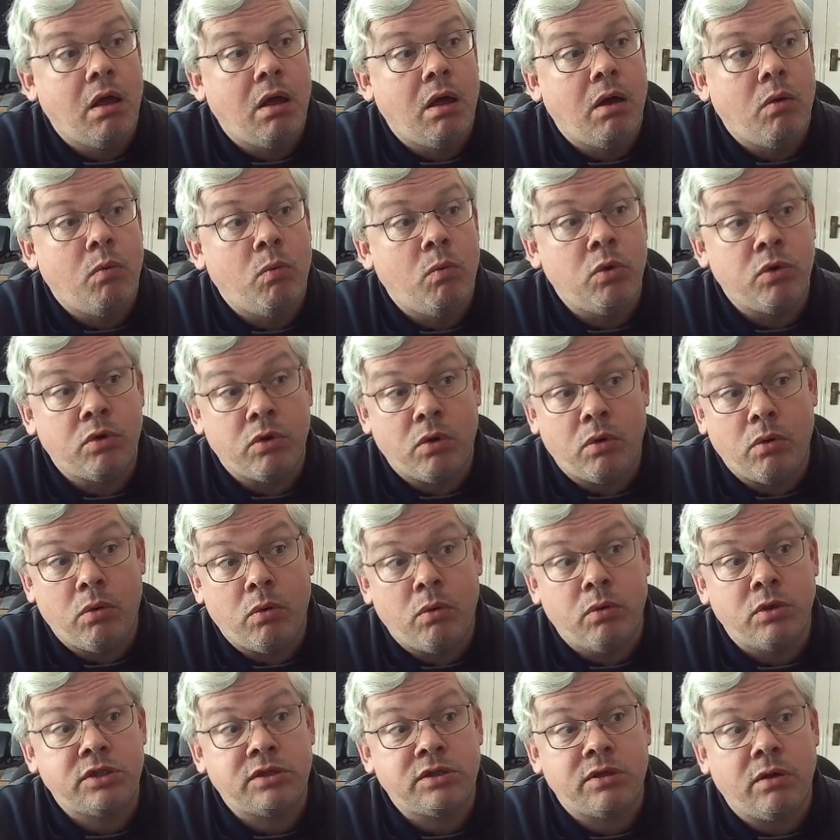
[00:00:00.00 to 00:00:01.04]
would
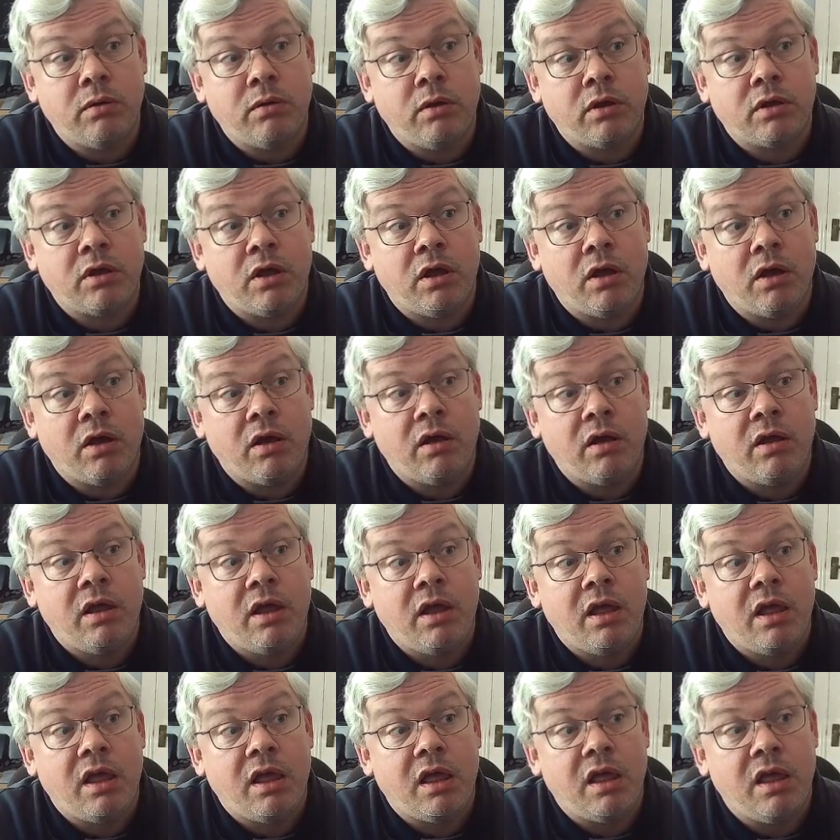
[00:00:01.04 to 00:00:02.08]
also occur
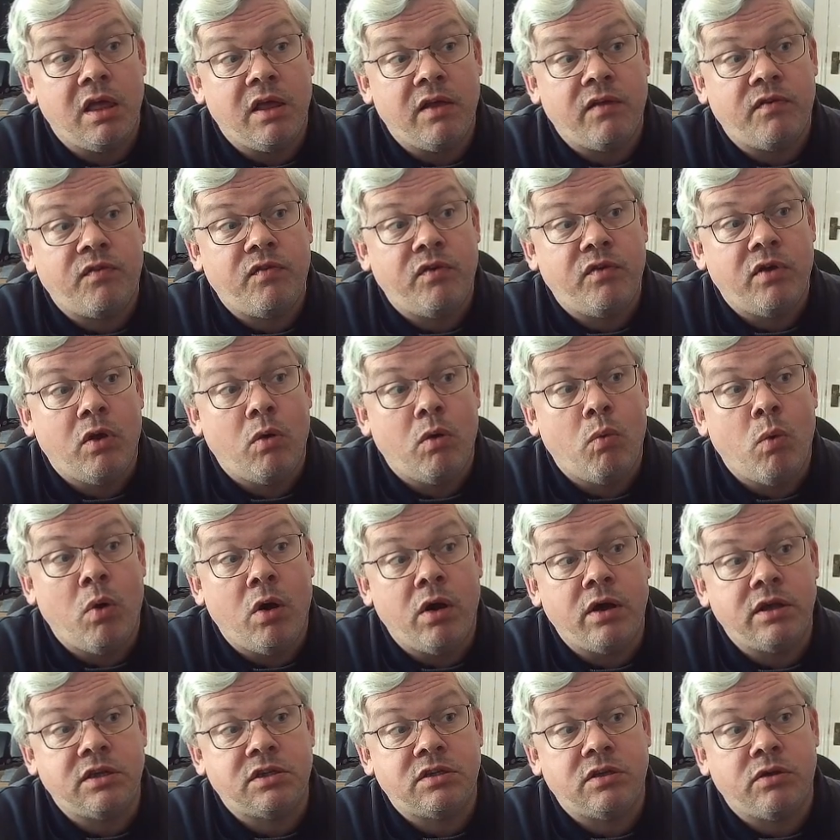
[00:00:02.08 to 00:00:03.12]
if
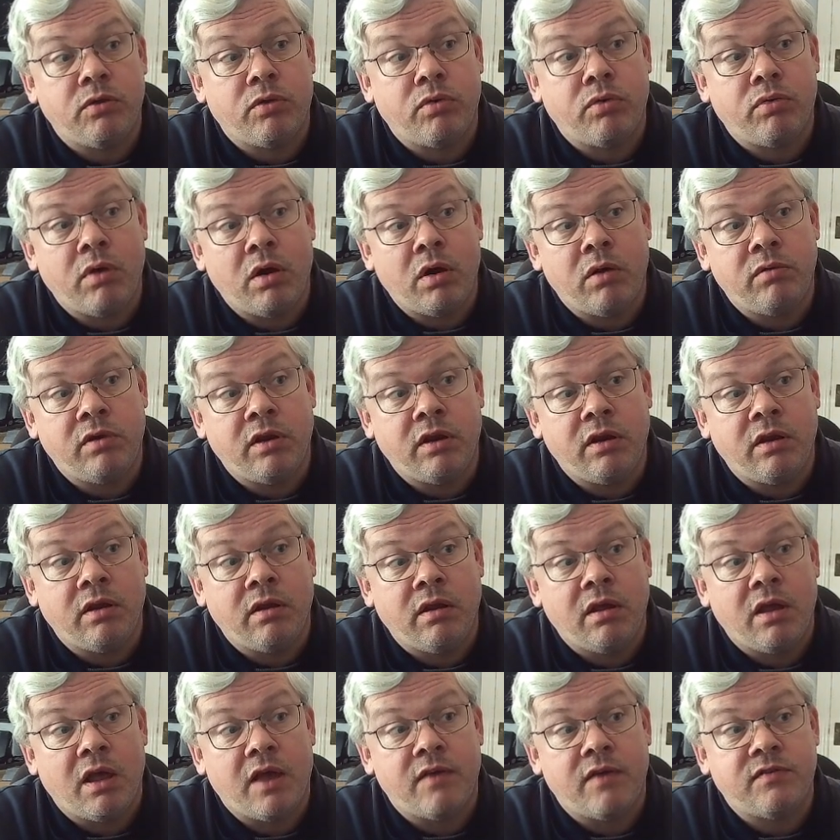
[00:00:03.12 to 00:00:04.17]
white had thrown in
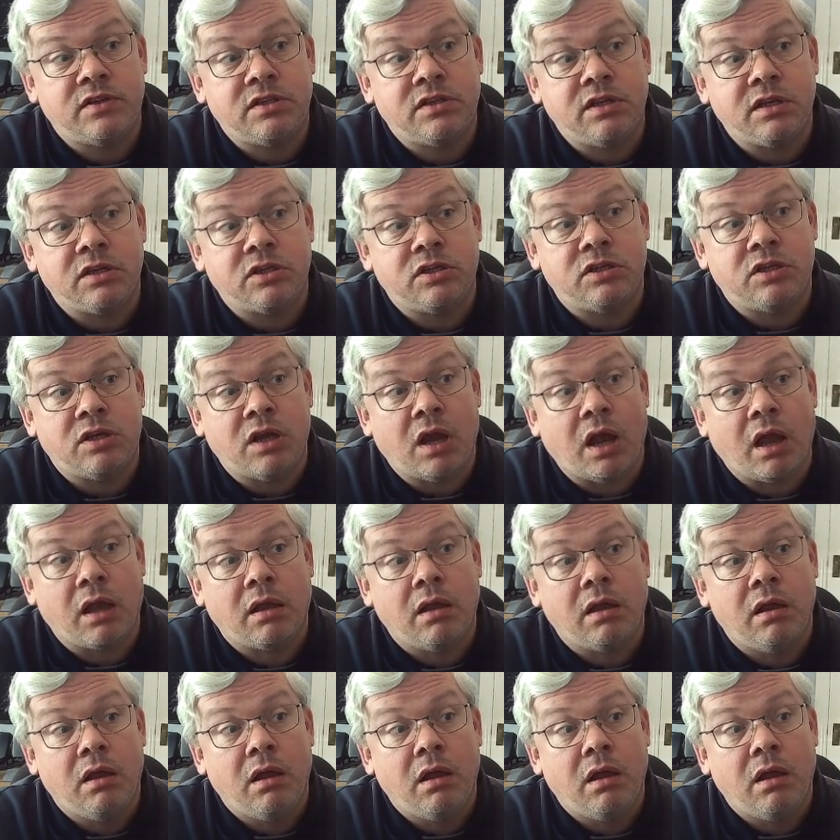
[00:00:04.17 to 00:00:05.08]
f6 check,